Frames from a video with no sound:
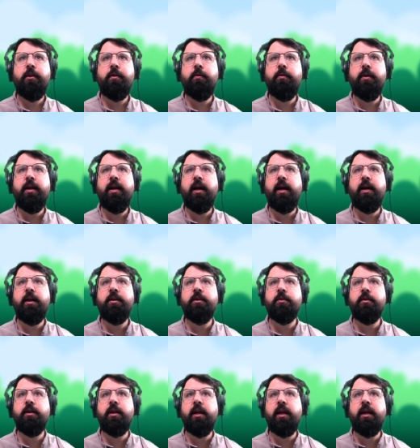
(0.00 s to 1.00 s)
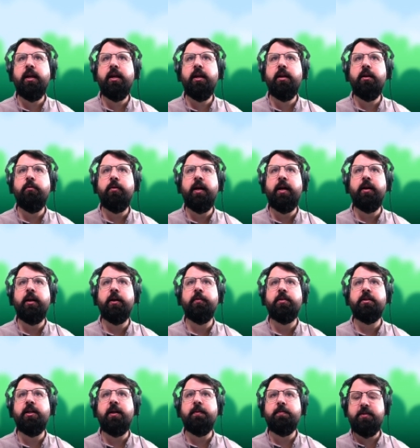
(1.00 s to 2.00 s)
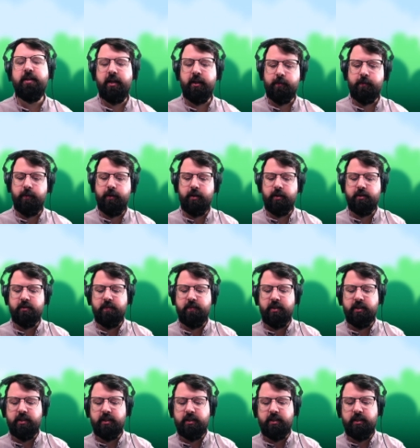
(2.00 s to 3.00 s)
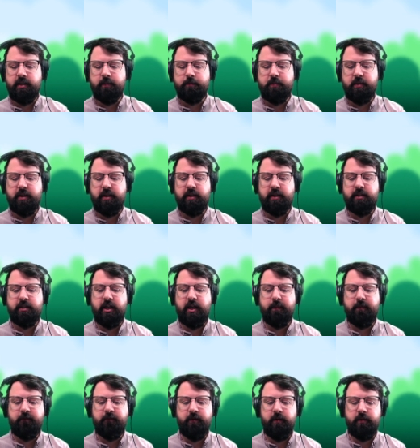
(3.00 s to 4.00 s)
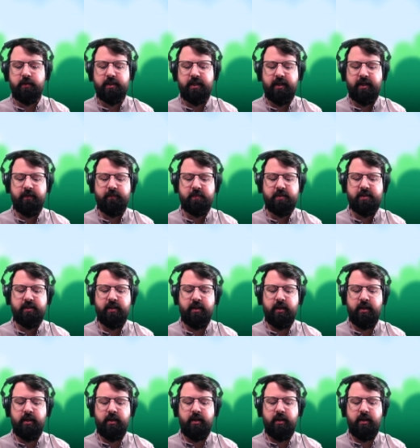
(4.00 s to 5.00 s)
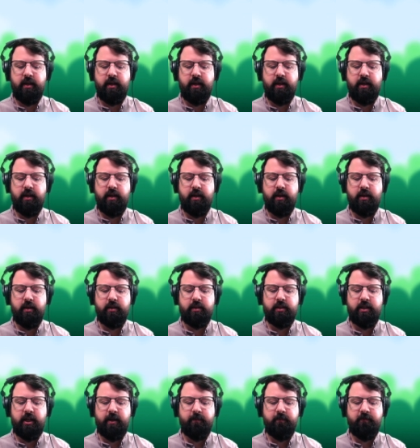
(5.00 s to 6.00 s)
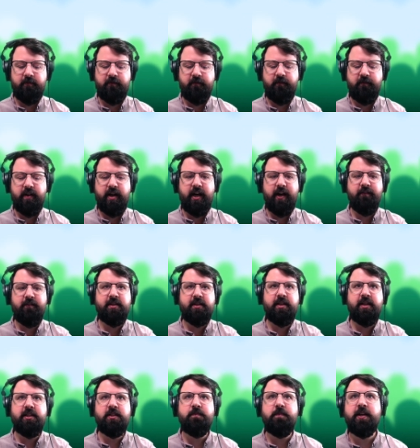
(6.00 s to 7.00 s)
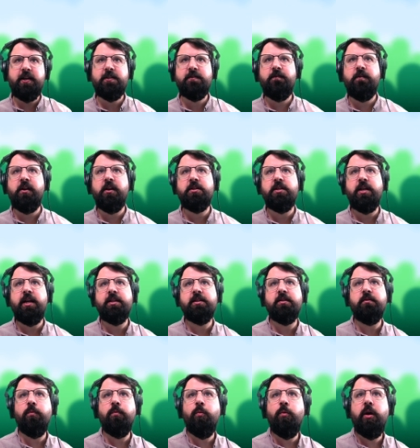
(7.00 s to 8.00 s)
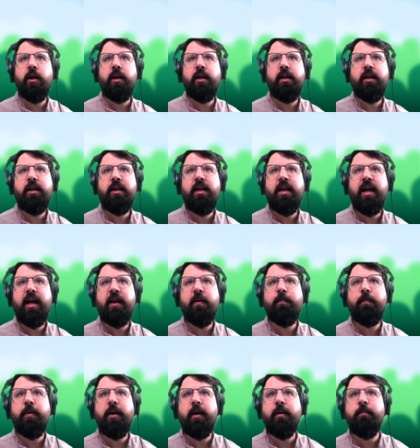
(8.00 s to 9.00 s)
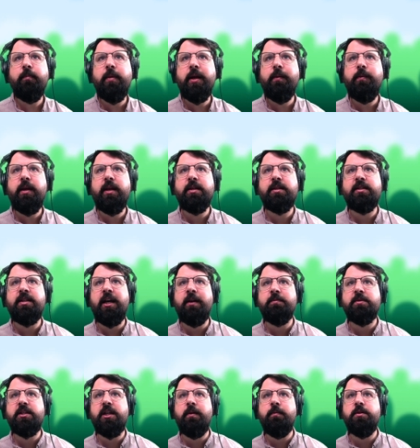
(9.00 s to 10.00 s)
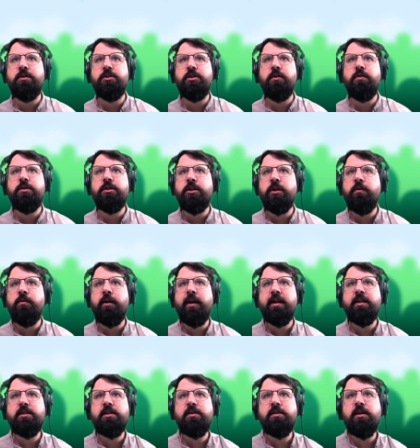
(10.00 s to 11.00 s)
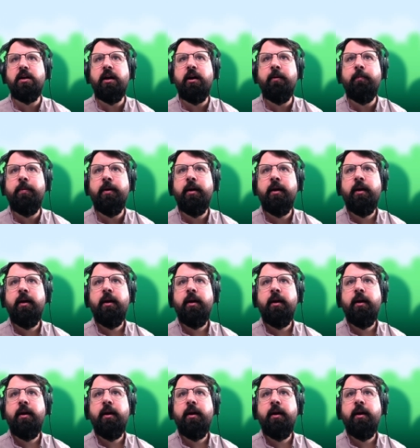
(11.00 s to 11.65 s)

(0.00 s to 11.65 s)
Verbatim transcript: three hundred and rounding up the top ten. three hundred's been in the it's been in the top a few times. Uh, top five is his best finish. Hasn't won yet, but maybe his time's coming. JoJo, nice job.